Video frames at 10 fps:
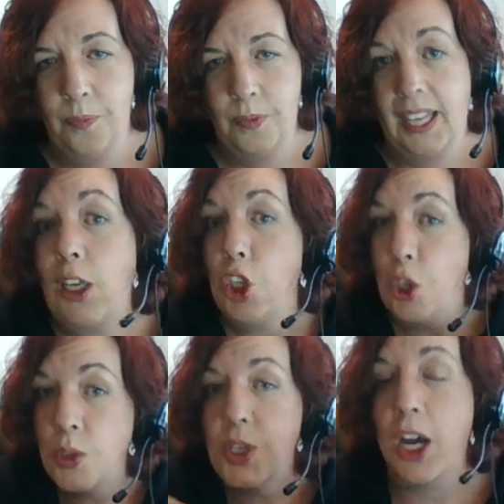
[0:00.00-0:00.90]
like you
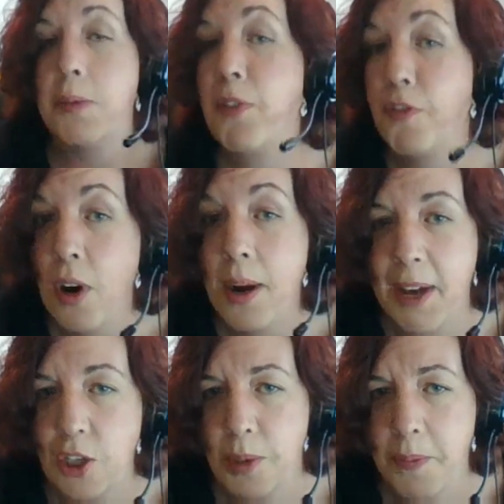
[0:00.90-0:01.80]
talked before
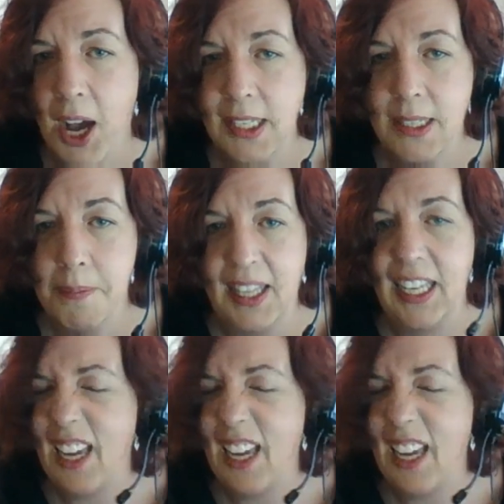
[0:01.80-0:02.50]
about your possibility